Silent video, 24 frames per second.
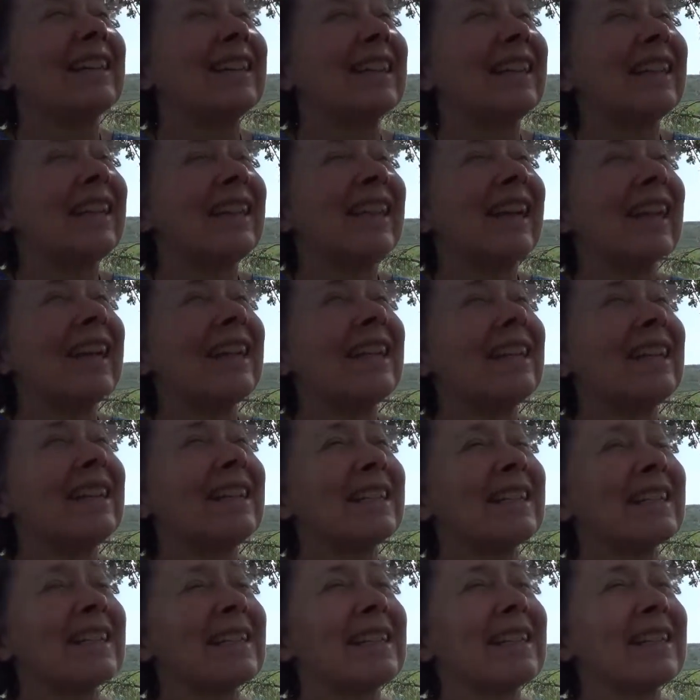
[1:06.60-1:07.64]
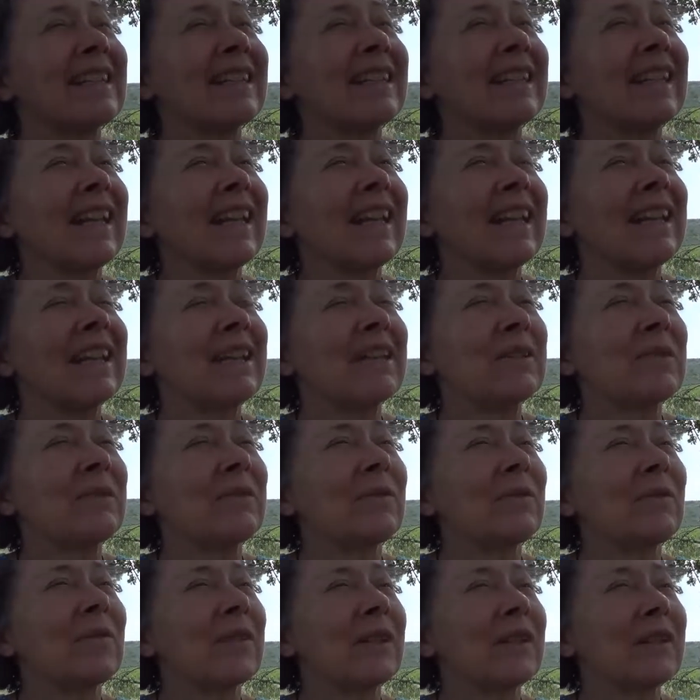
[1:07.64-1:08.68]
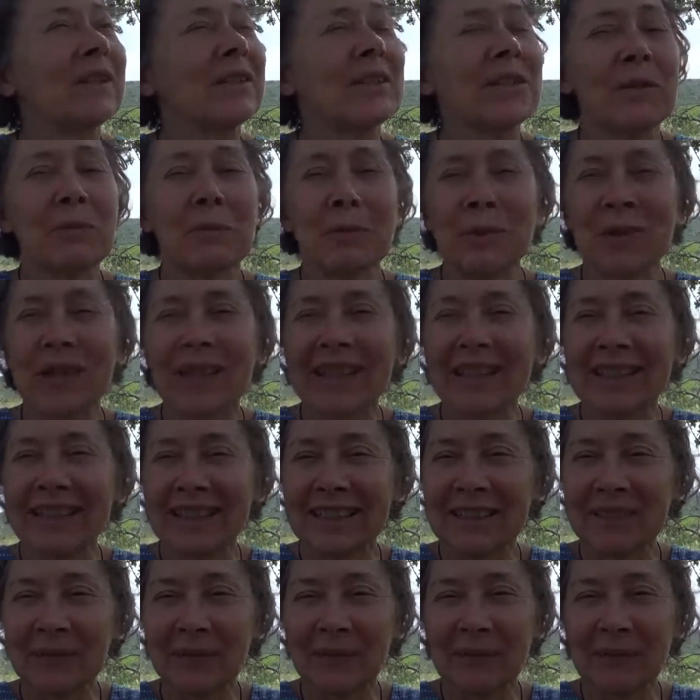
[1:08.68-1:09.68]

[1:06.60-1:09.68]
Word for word: Today is the day of uh, spring